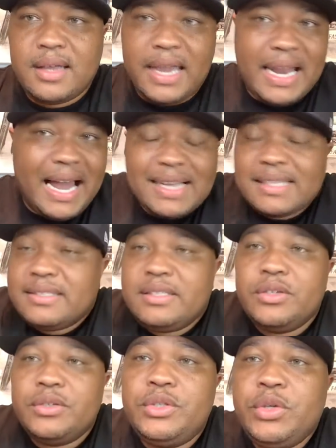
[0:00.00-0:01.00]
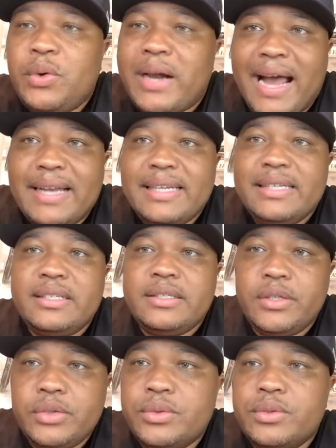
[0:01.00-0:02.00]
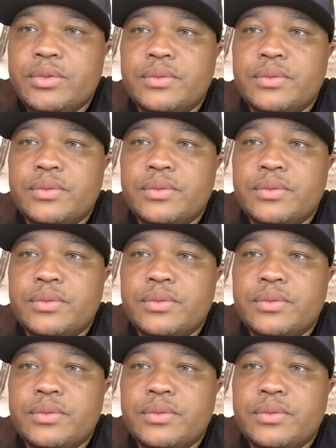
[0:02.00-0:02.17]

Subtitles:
And I can still do what I need to do.